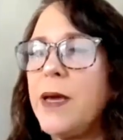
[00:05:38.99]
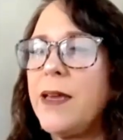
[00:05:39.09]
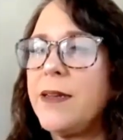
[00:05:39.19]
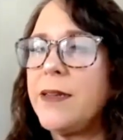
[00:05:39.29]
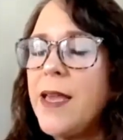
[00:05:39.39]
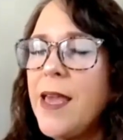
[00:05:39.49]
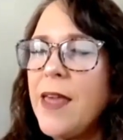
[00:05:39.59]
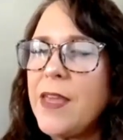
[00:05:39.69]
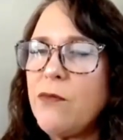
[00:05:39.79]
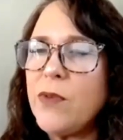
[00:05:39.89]
And
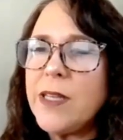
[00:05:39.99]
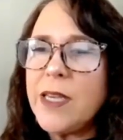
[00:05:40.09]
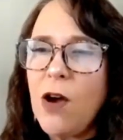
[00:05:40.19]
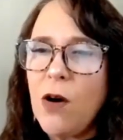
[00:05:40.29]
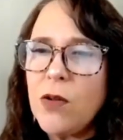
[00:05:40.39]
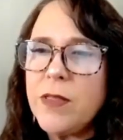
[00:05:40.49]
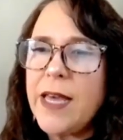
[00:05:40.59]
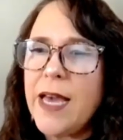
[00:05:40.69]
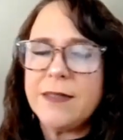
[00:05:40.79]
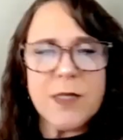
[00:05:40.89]
they really hold
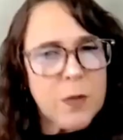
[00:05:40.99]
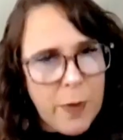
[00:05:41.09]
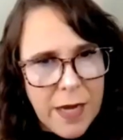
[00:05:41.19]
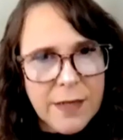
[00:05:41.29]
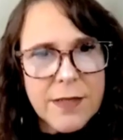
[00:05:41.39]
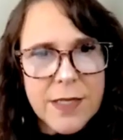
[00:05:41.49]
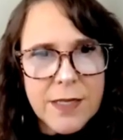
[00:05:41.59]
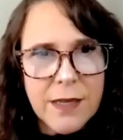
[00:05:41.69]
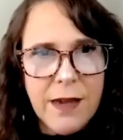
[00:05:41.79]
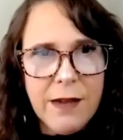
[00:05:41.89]
that space
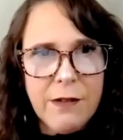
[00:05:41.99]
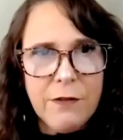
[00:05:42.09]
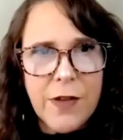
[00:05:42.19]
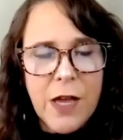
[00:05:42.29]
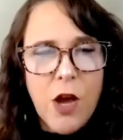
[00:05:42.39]
of